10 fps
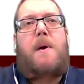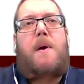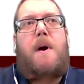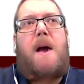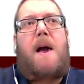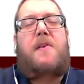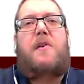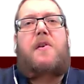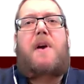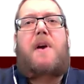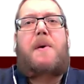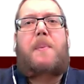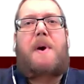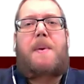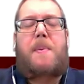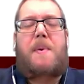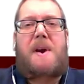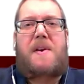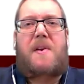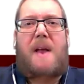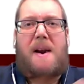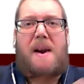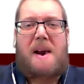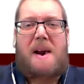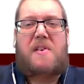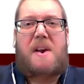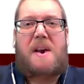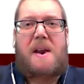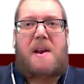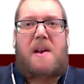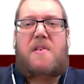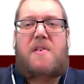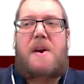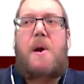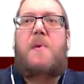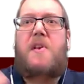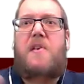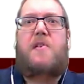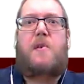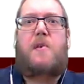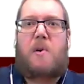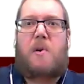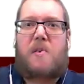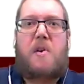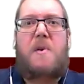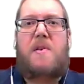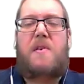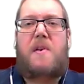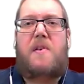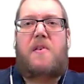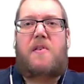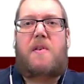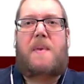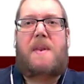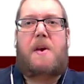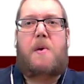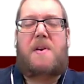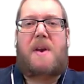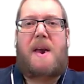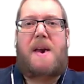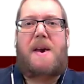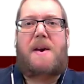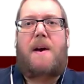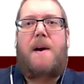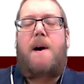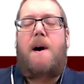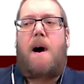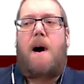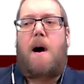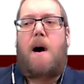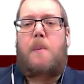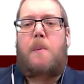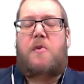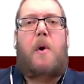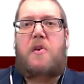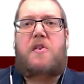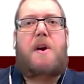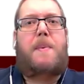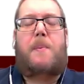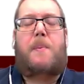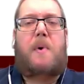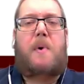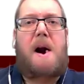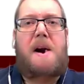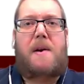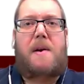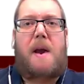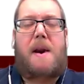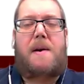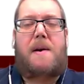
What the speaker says: as you're trying to bring people into that legacy and say, no, this is yours too. This is something that you can take some ownership and pride in. And